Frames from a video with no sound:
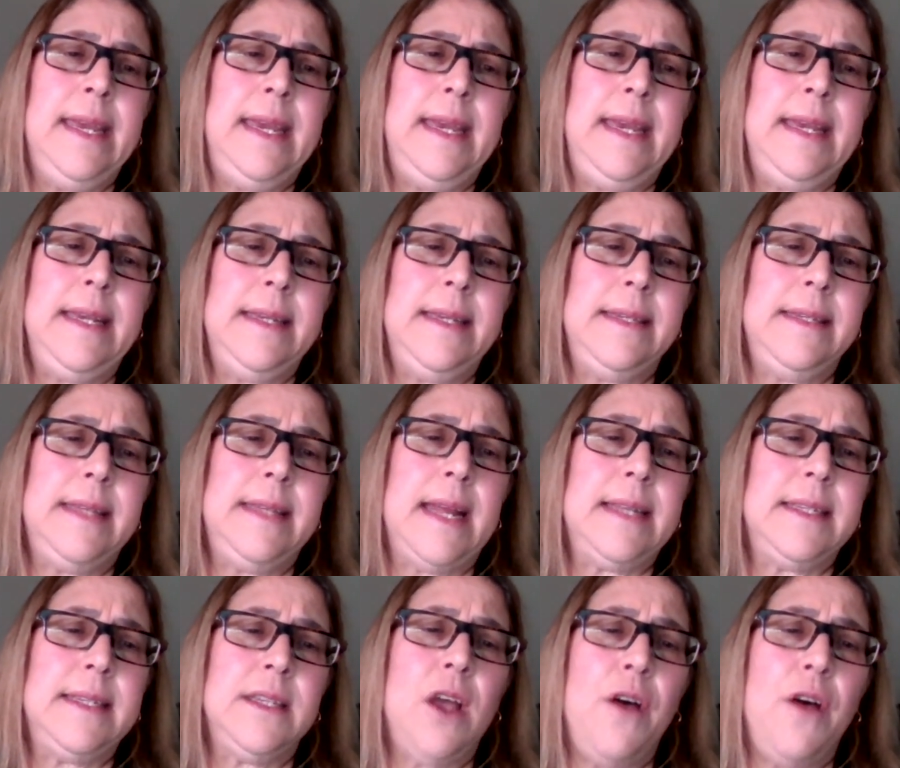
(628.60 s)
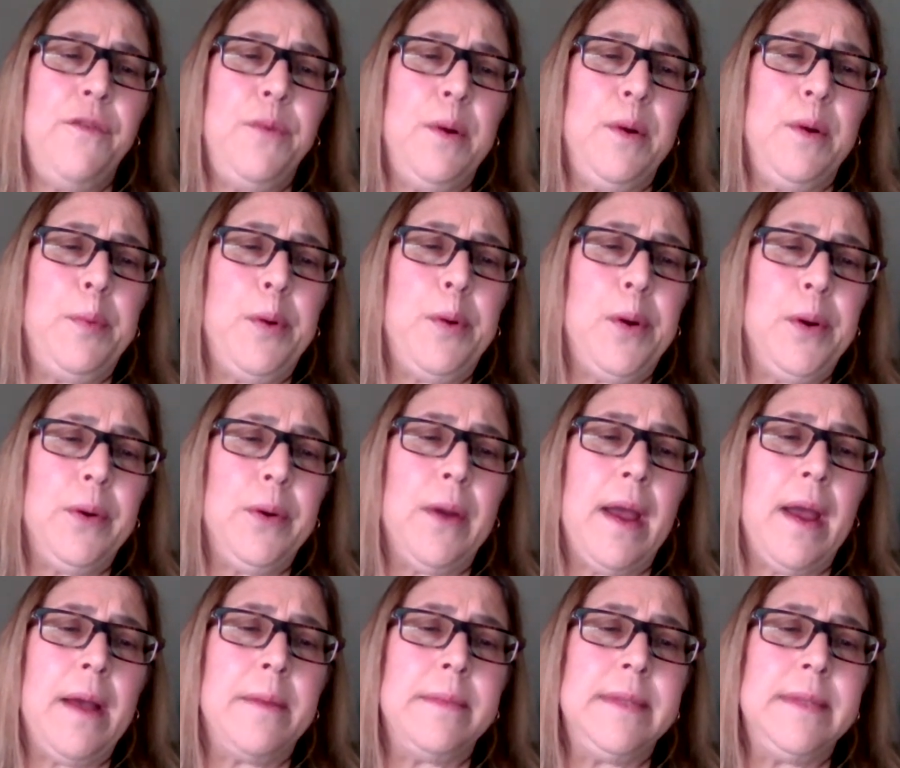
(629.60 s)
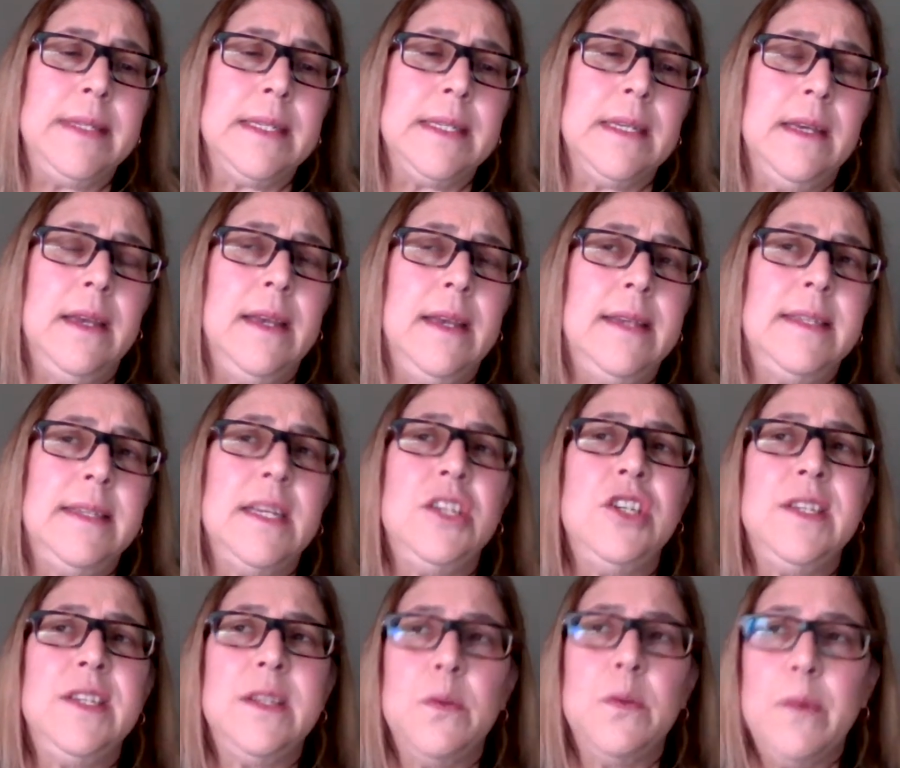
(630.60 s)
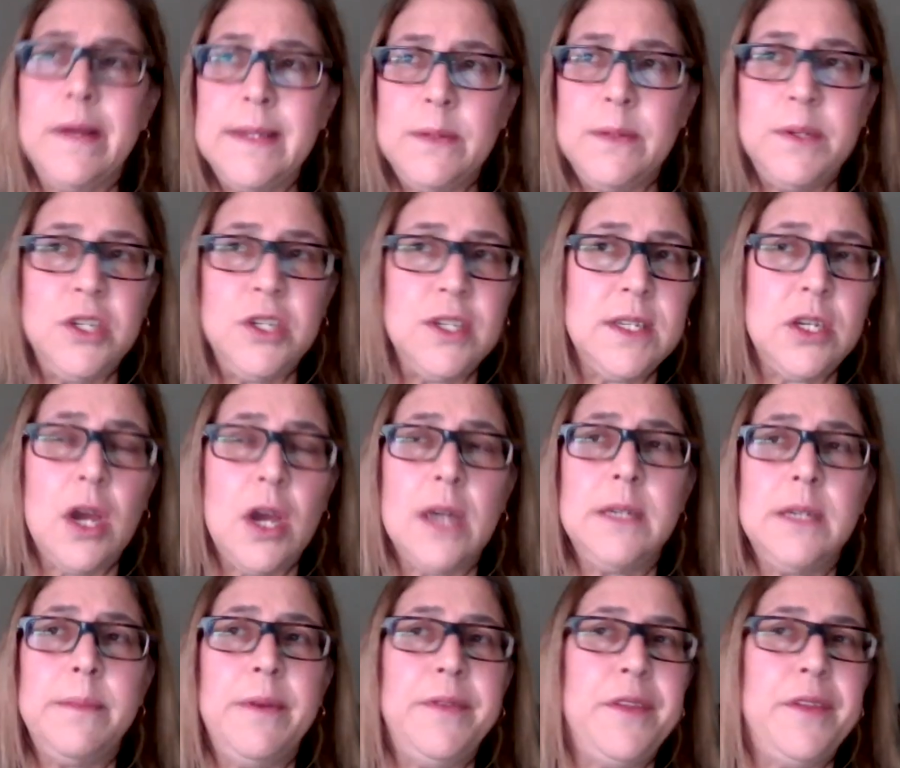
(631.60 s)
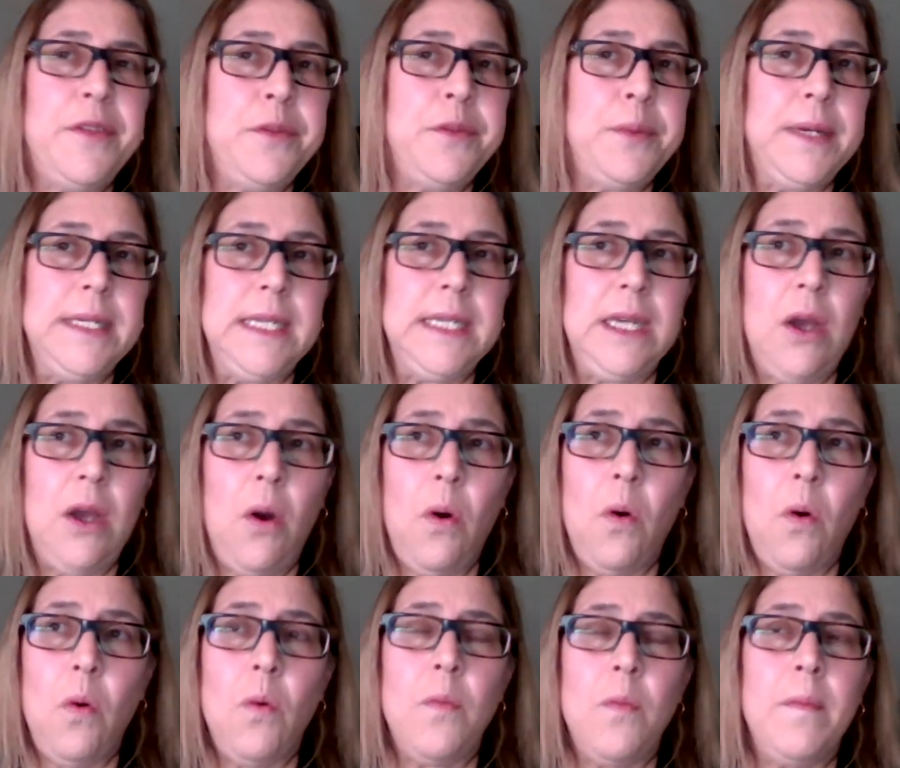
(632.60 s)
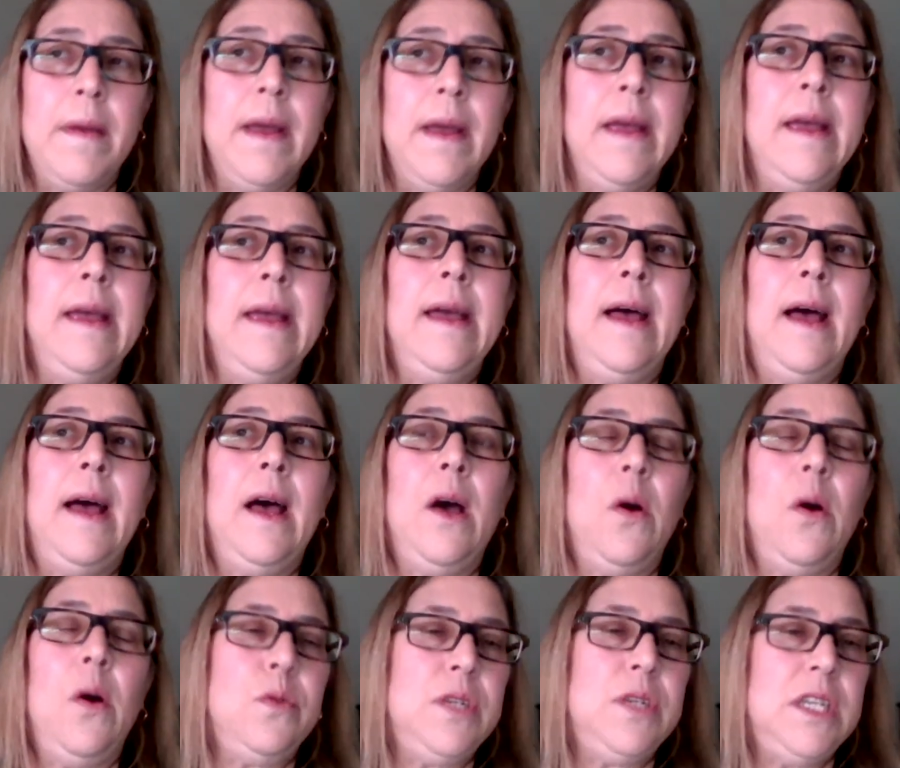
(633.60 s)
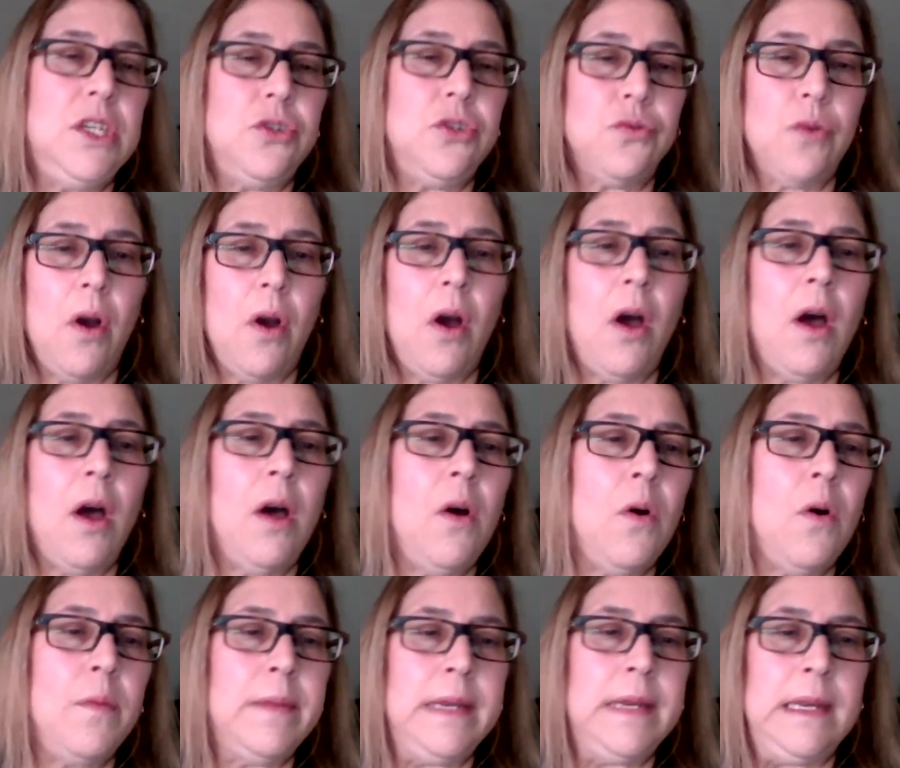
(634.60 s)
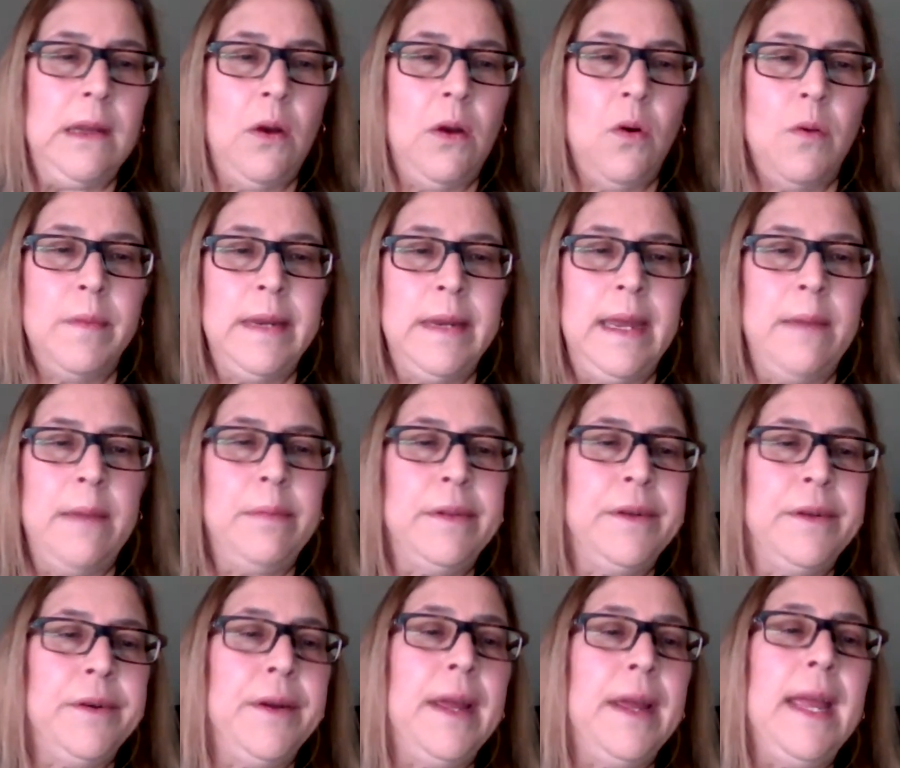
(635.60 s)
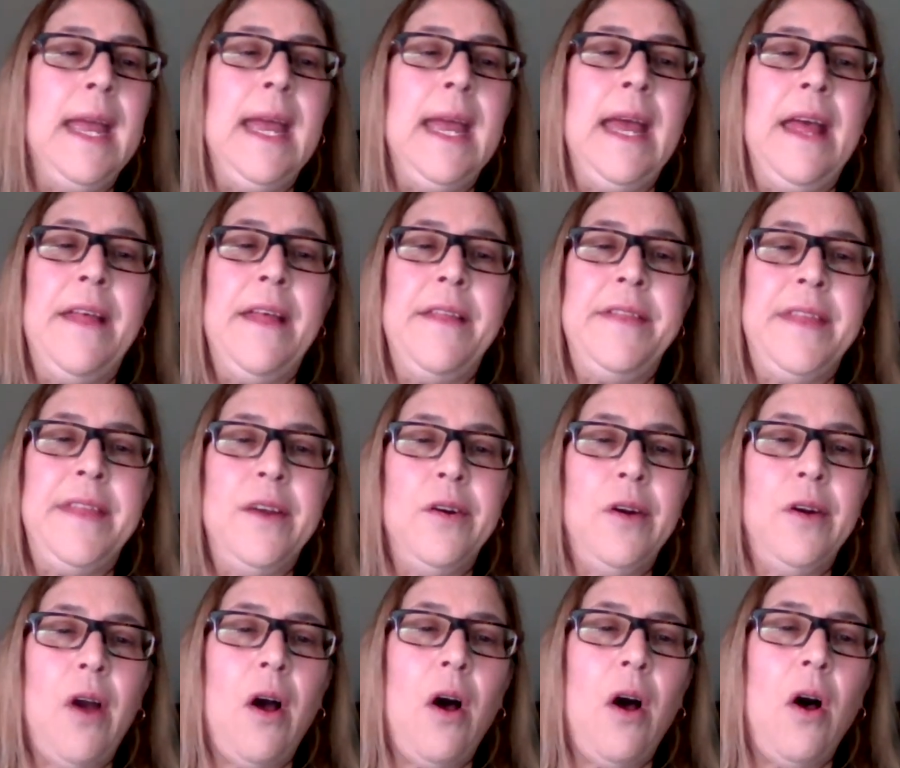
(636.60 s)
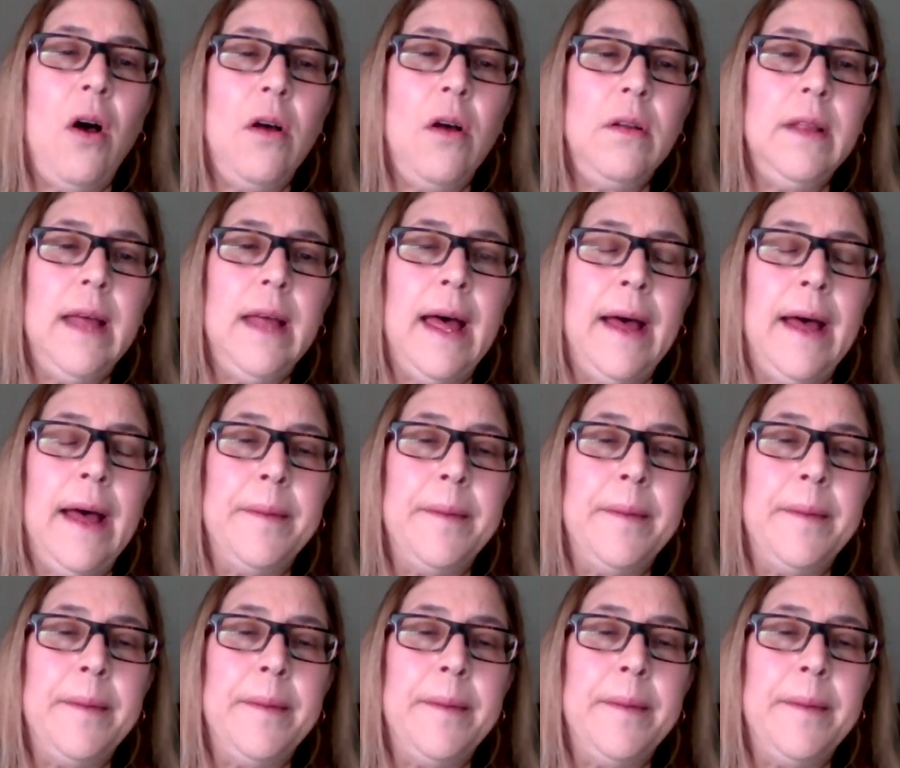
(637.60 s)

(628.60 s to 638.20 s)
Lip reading: is that software programs, such as the ones we just talked about, the 3D Home, OT Draw, Home Enabler, they're all,